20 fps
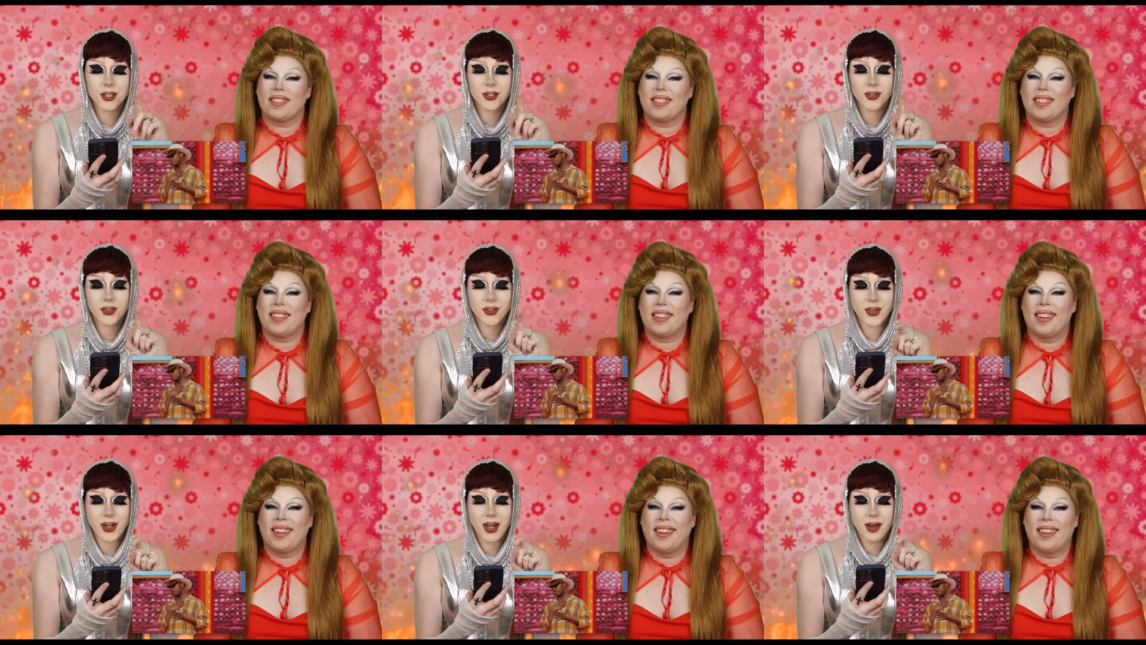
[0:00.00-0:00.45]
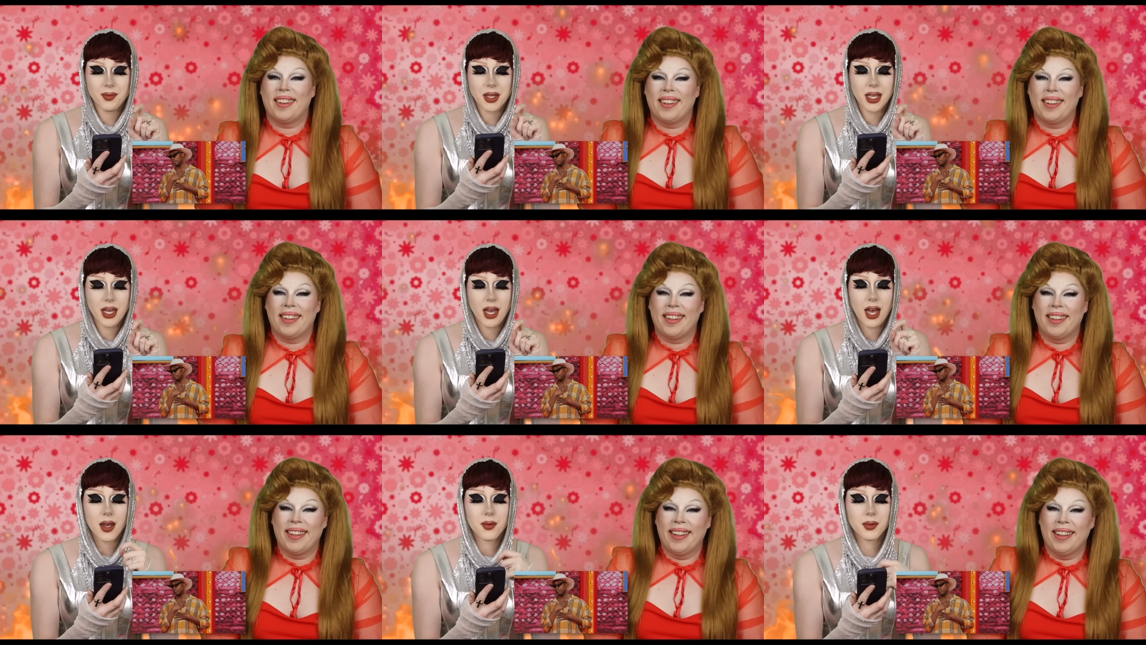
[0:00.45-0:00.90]
Speaker 1: to
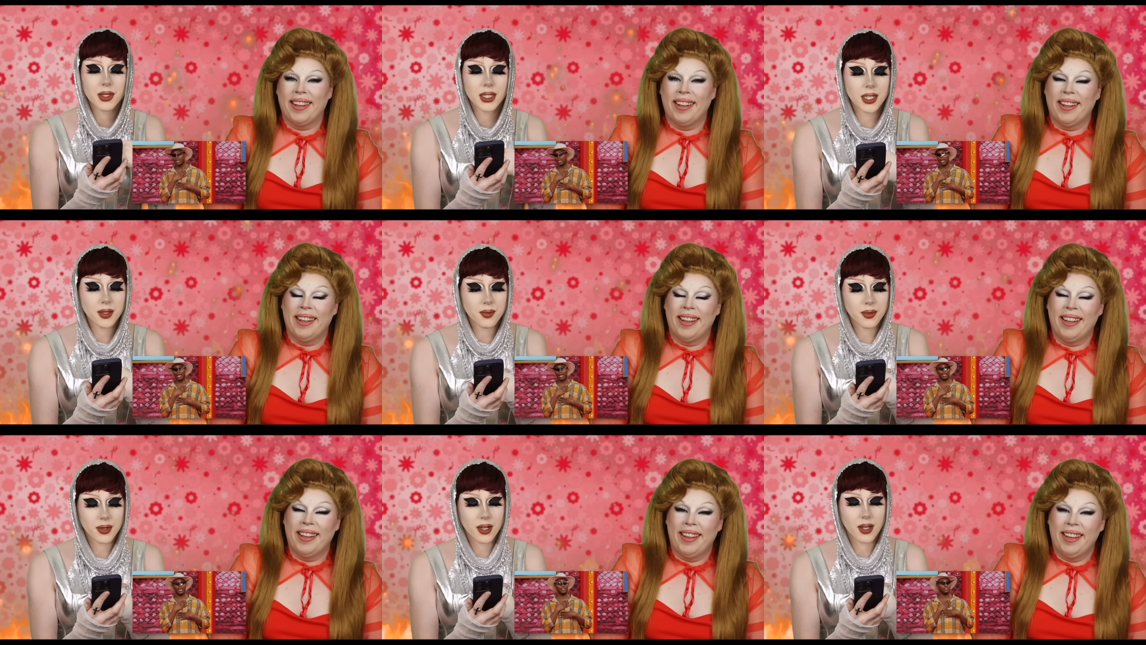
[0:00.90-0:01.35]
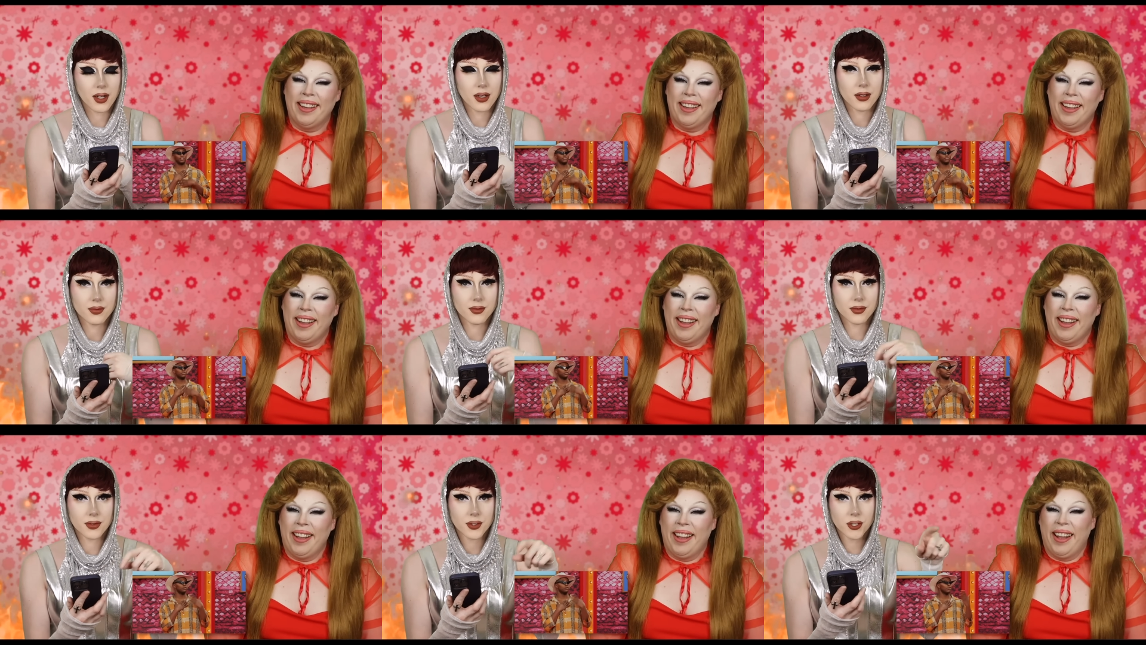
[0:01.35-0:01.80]
Xunami, "I'm a
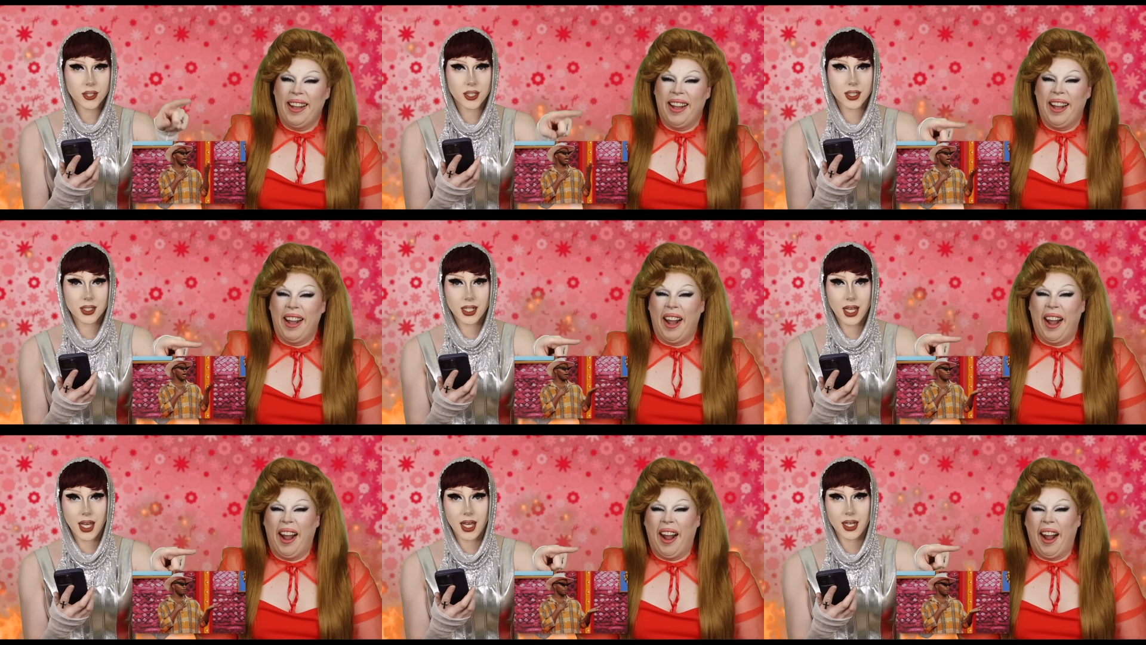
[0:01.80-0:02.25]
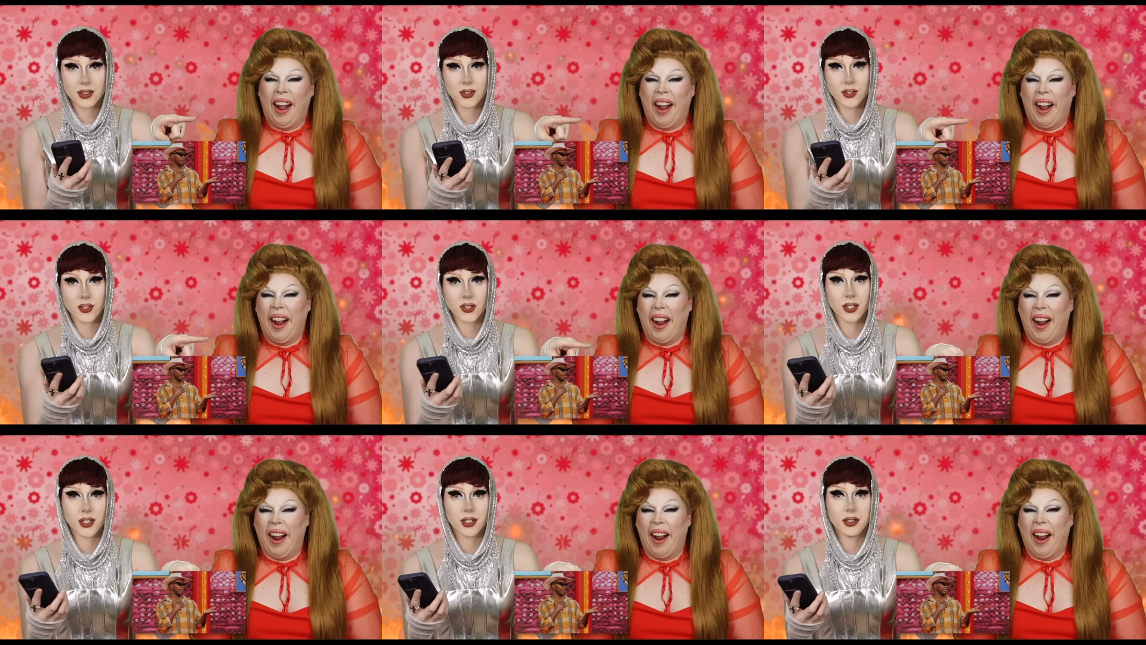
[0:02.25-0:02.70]
Libra, she's a
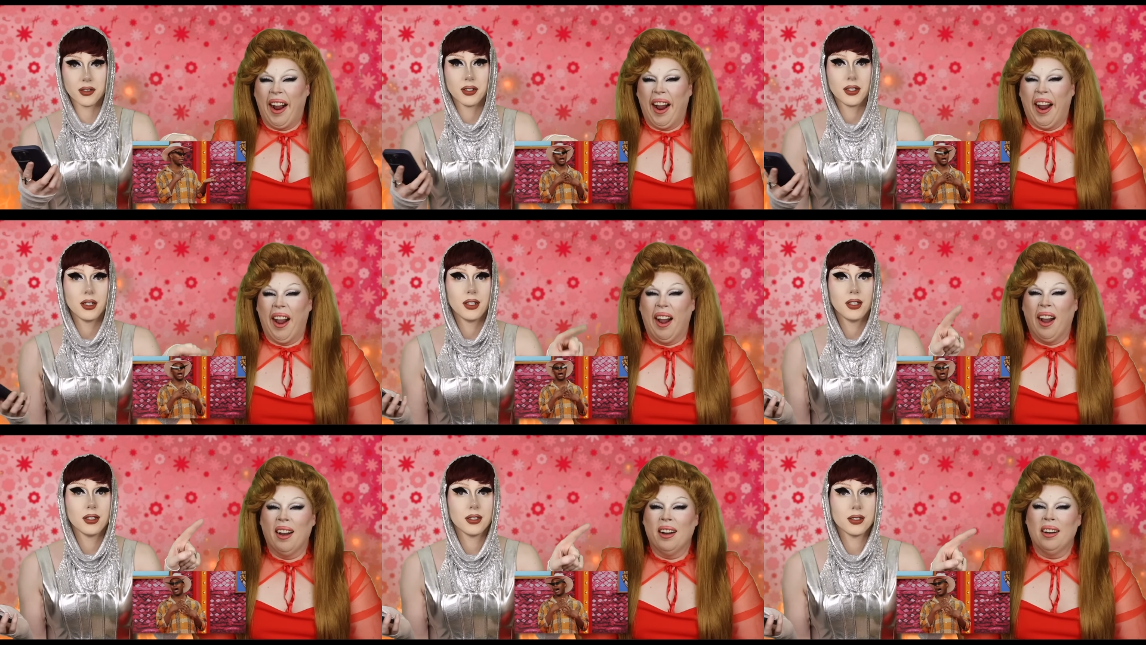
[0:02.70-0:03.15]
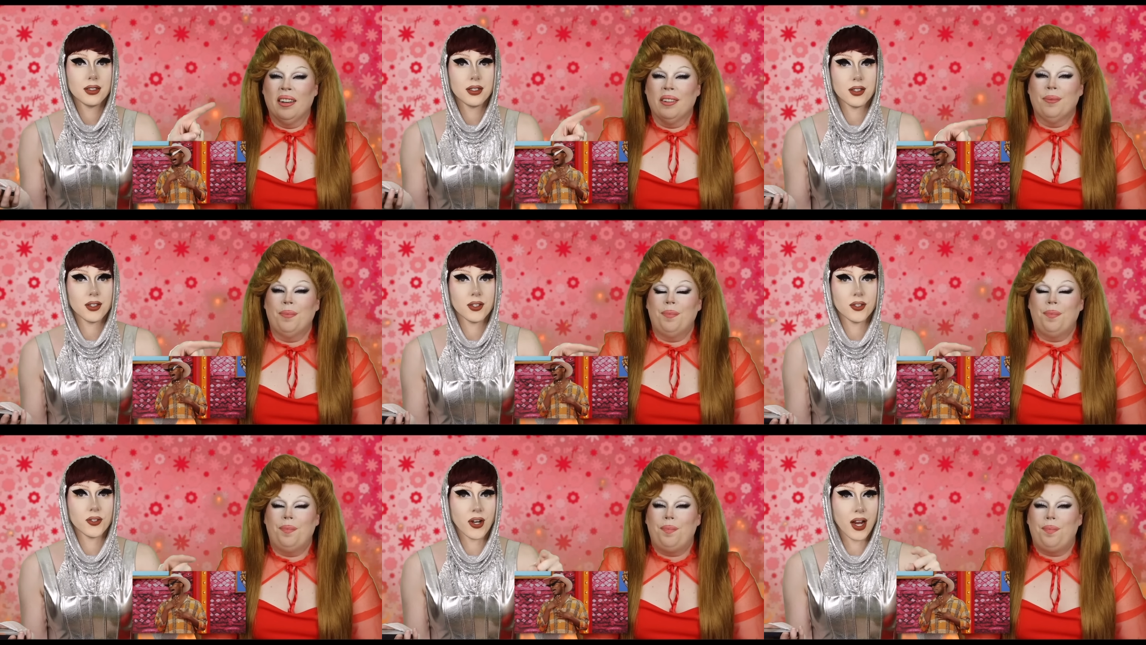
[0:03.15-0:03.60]
Cancer."
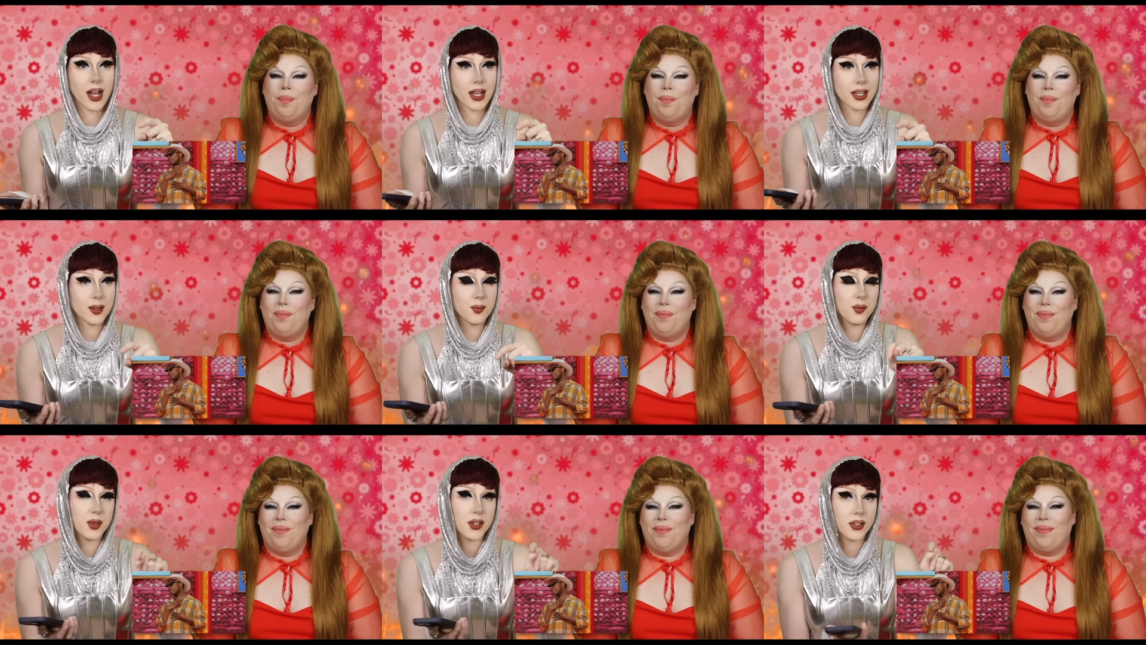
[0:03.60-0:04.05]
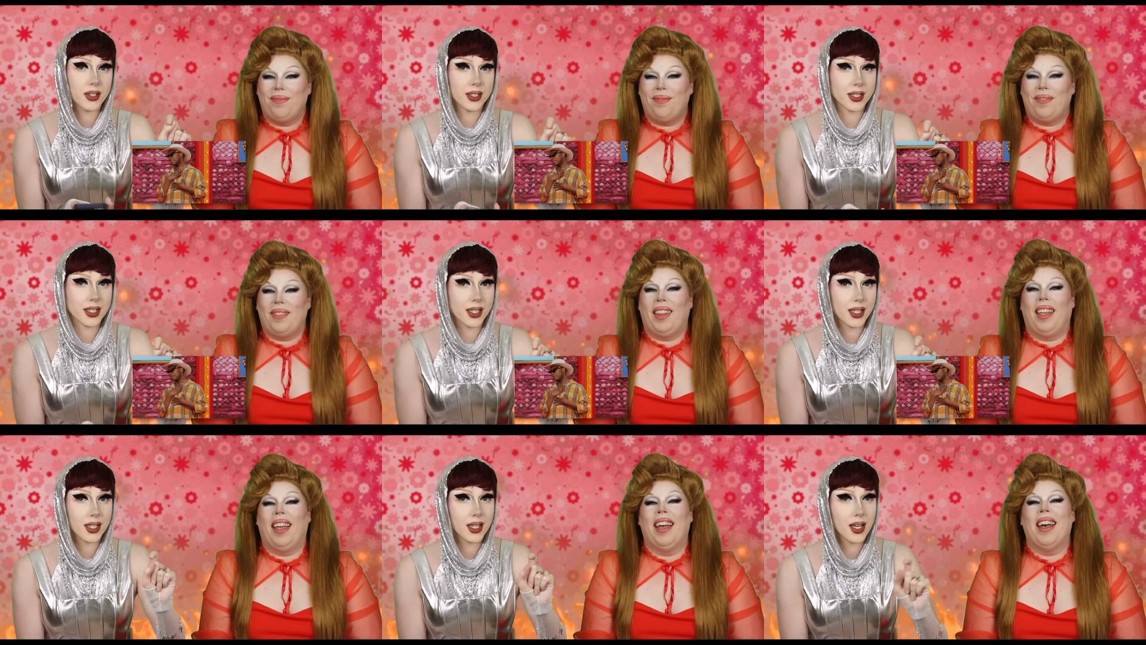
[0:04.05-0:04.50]
To the drag
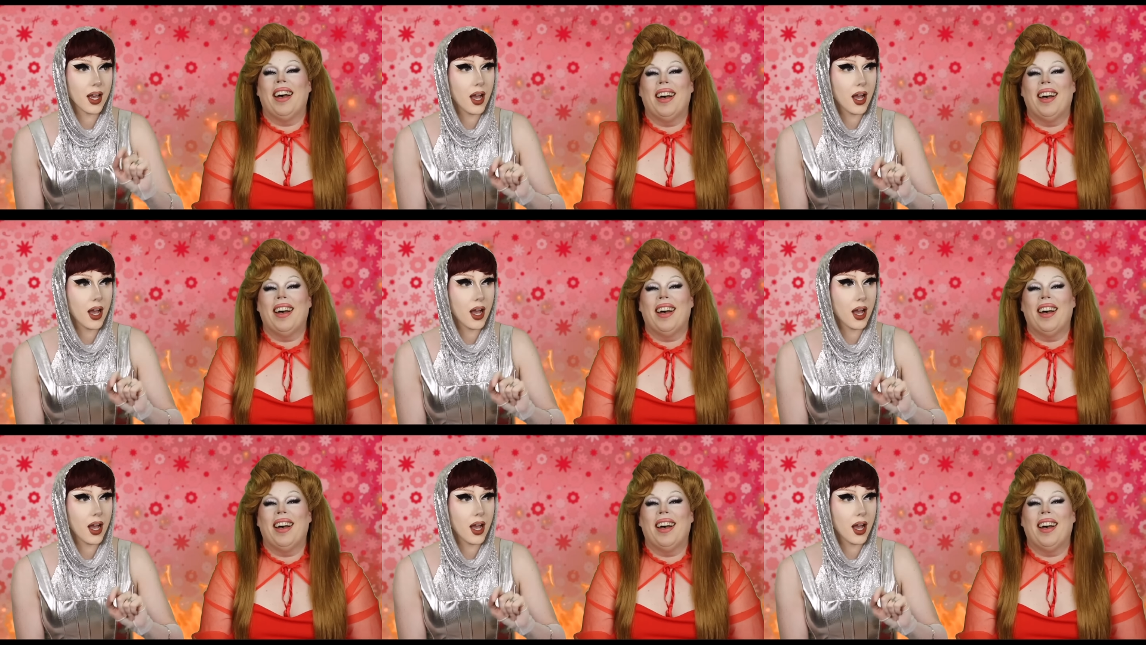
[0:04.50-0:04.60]
community,